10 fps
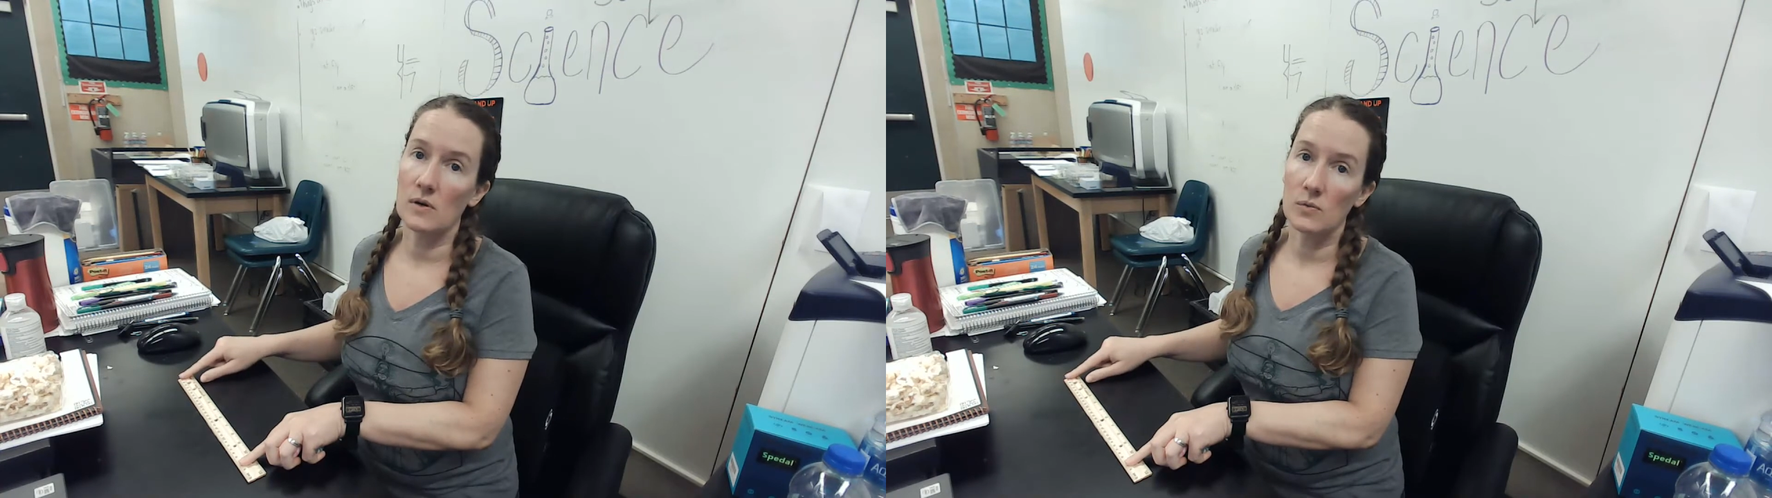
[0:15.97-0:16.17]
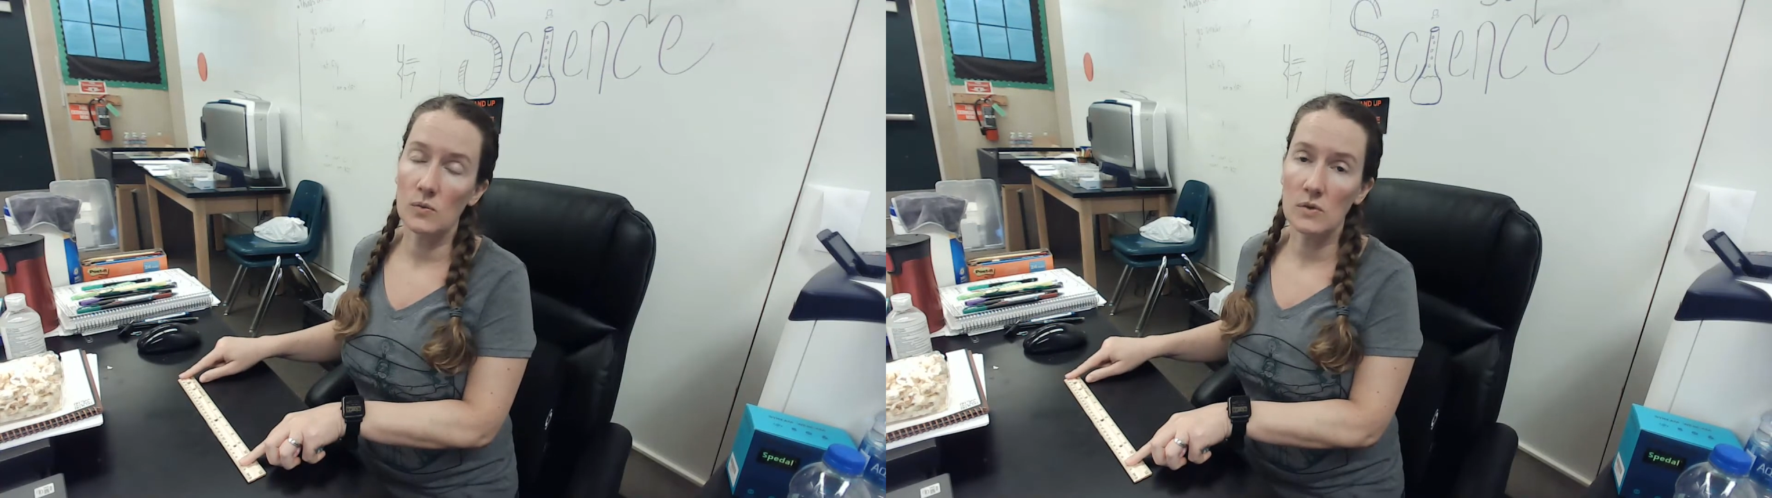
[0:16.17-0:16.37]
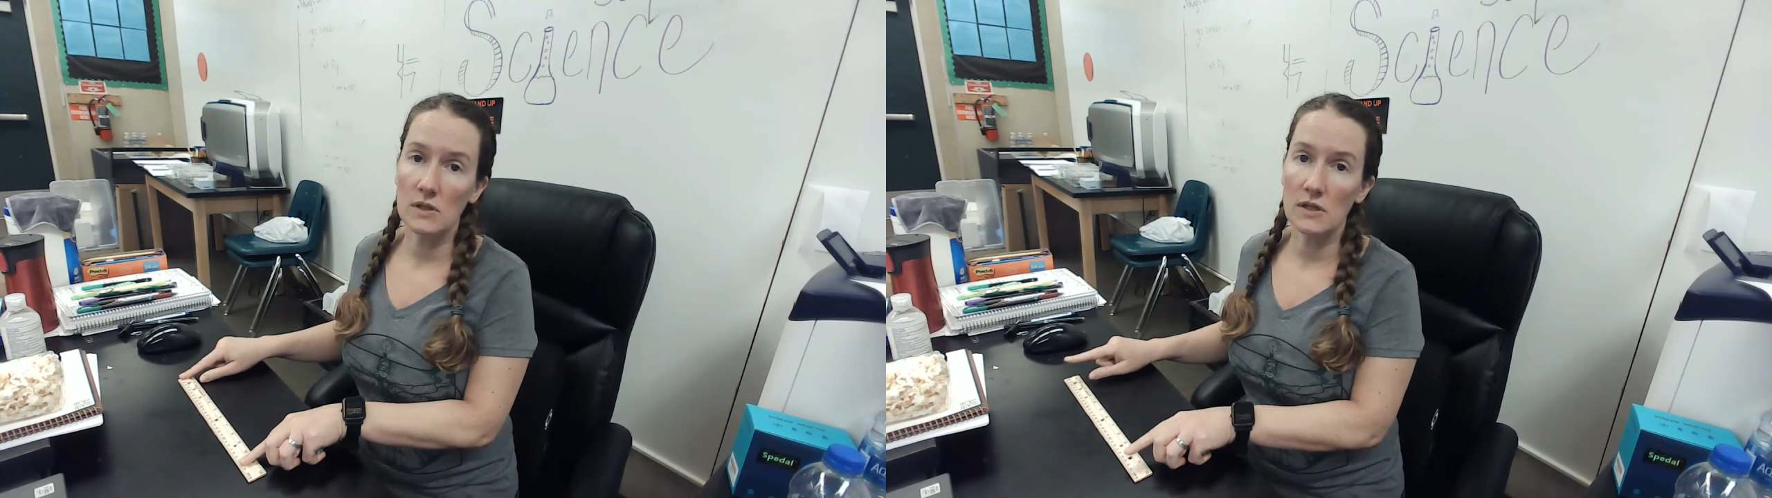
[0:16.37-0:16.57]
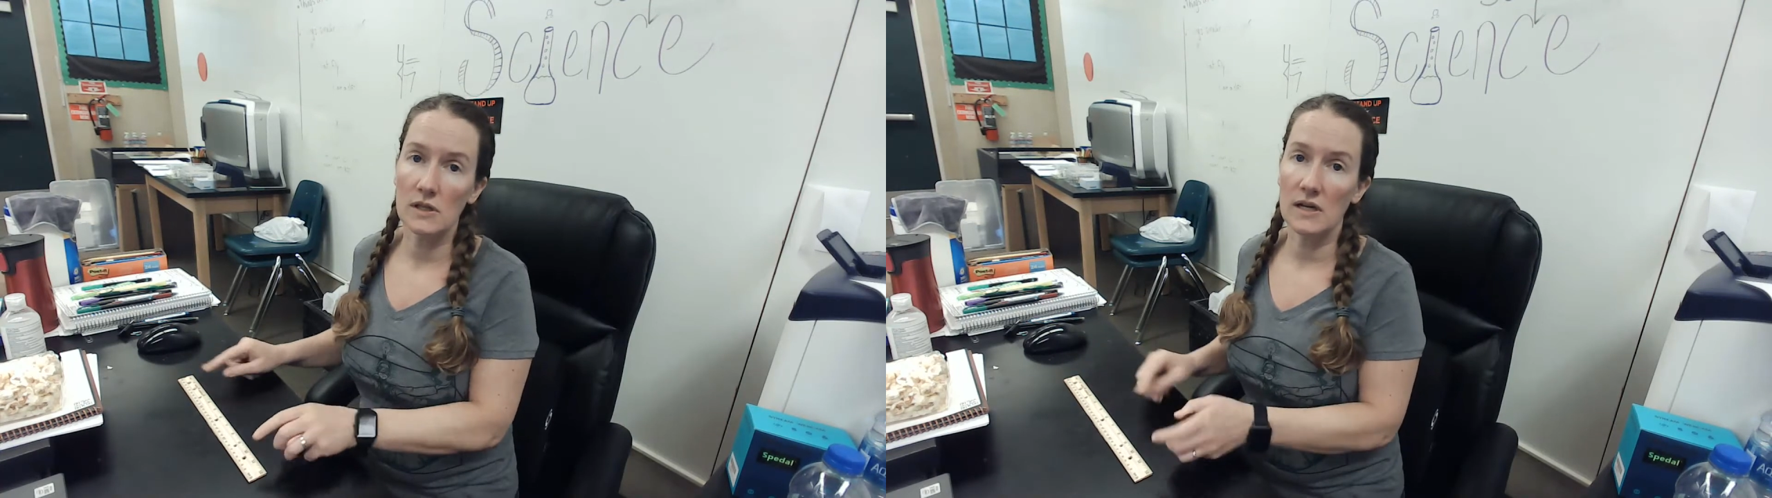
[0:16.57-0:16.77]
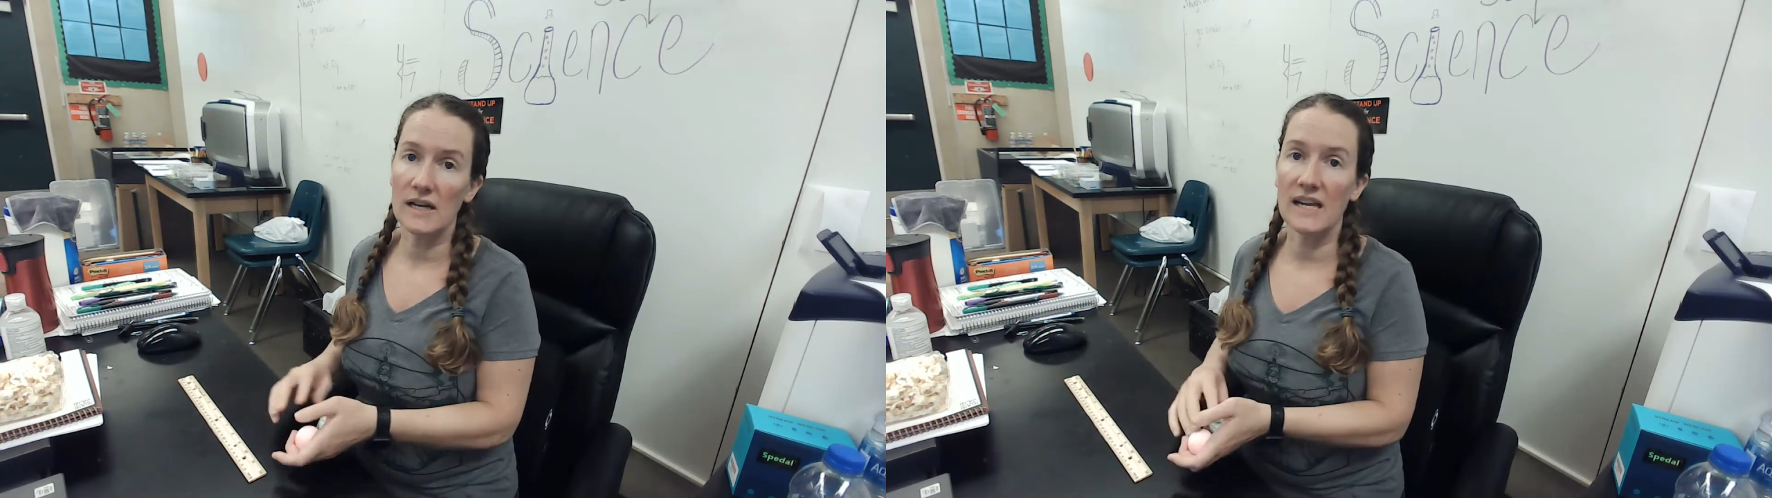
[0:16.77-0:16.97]
a ruler
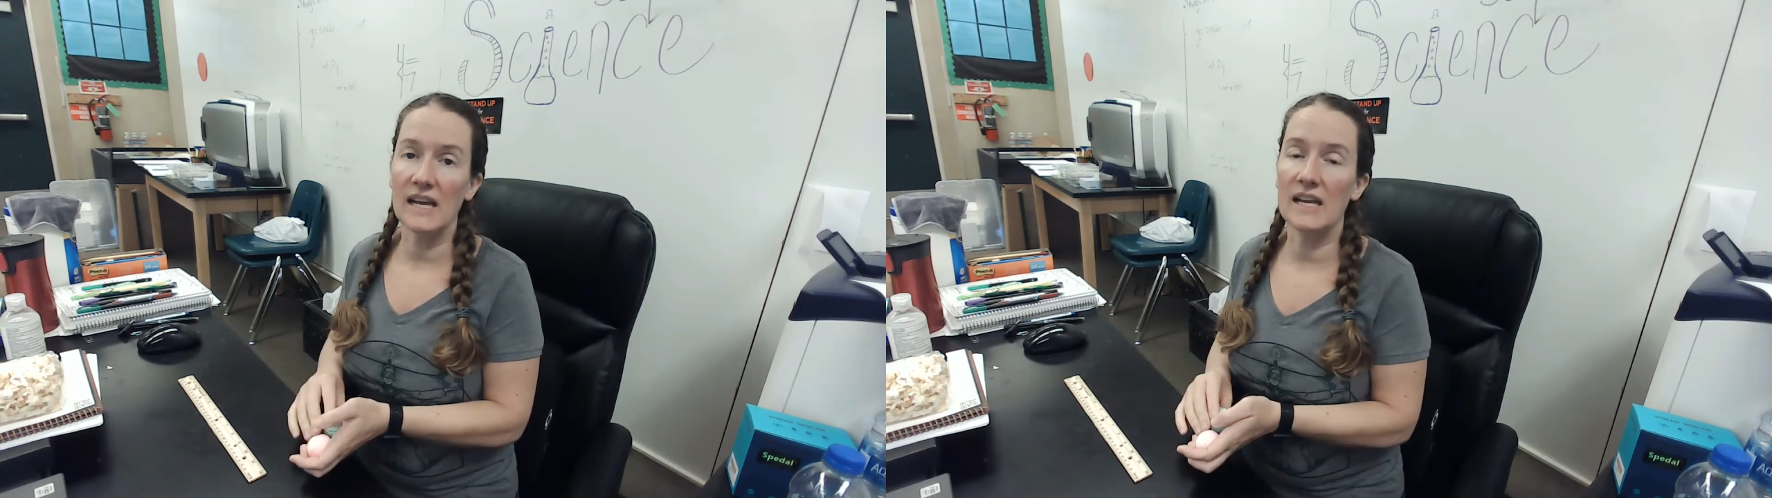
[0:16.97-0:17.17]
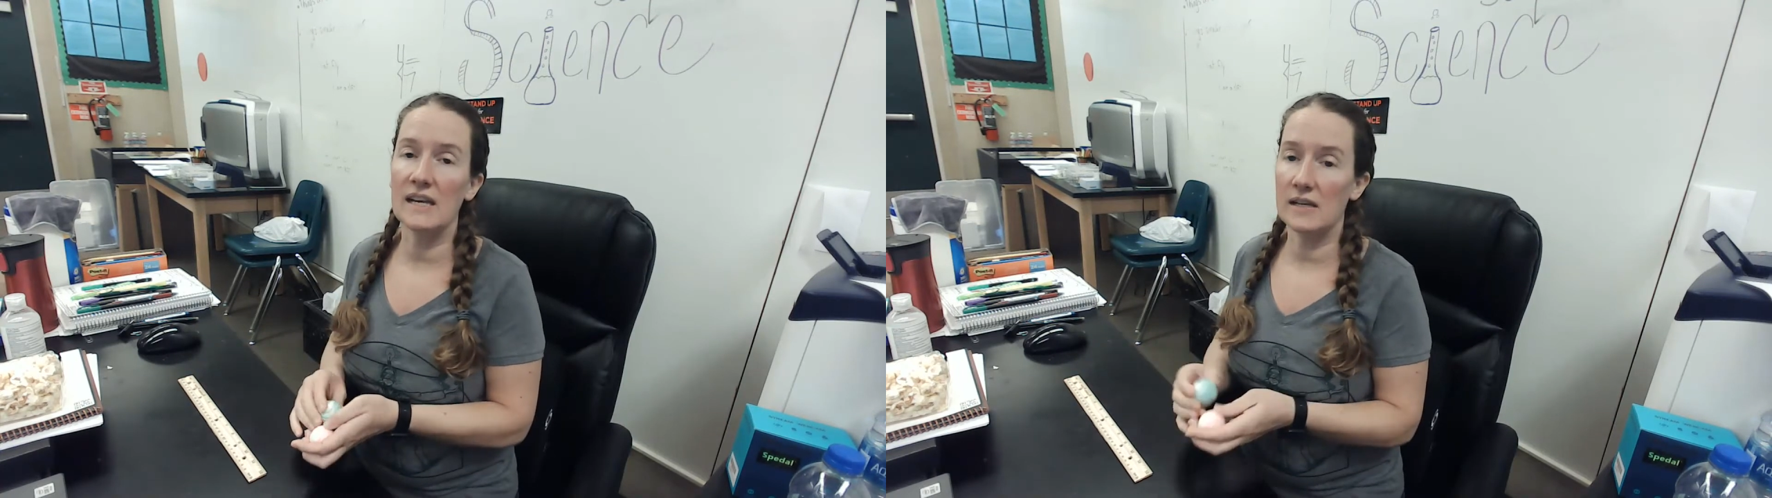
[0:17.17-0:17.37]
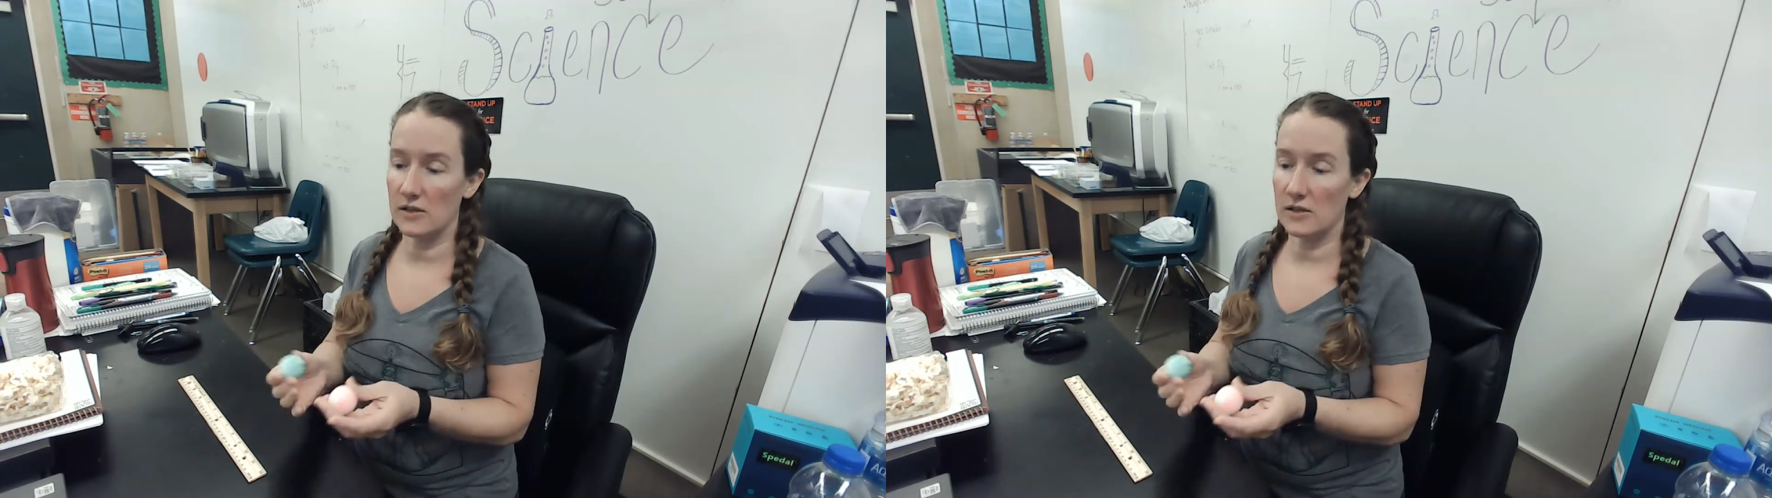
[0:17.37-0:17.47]
again.